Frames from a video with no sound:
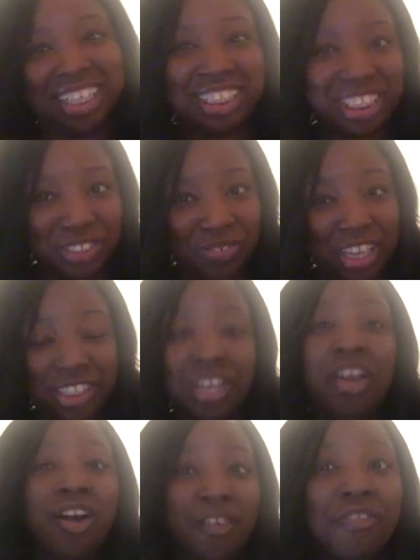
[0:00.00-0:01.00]
situation
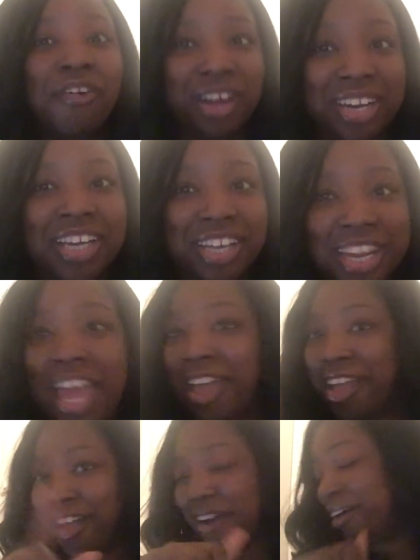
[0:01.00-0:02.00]
for another
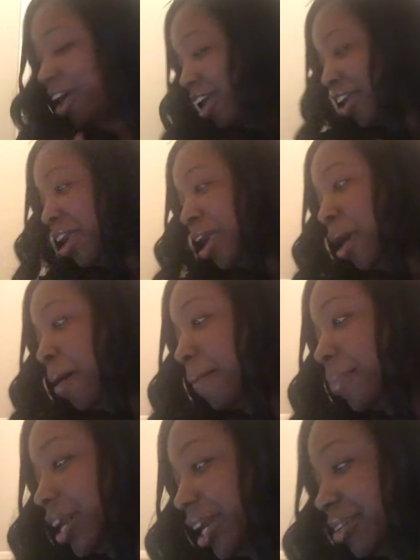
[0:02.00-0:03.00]
day. Okay?
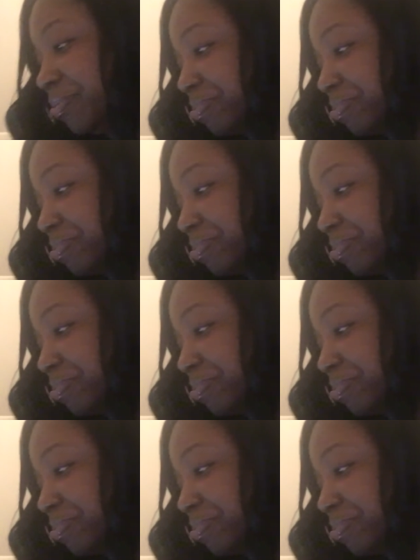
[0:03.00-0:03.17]
But